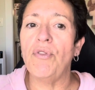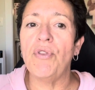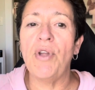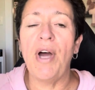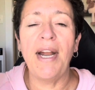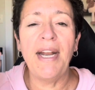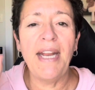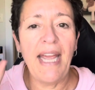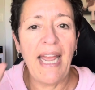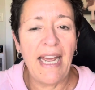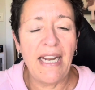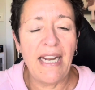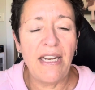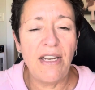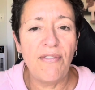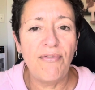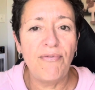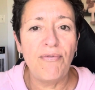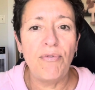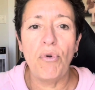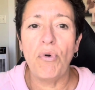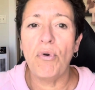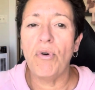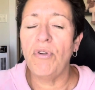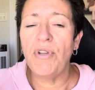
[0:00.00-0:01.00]
not a heady
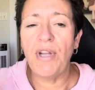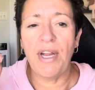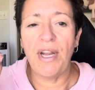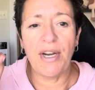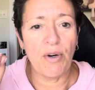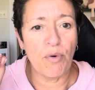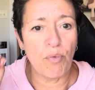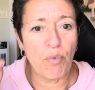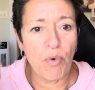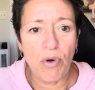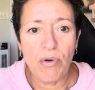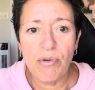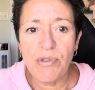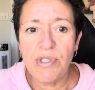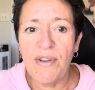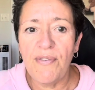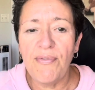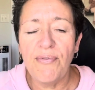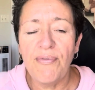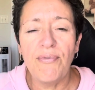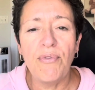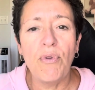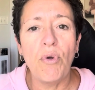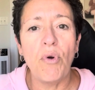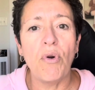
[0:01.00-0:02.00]
floral, not a rosy
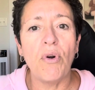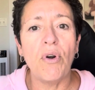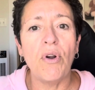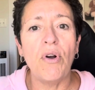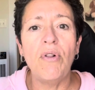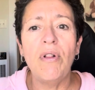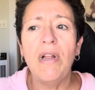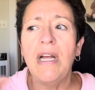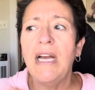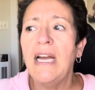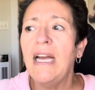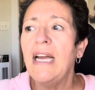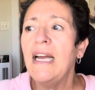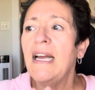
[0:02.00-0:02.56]
floral,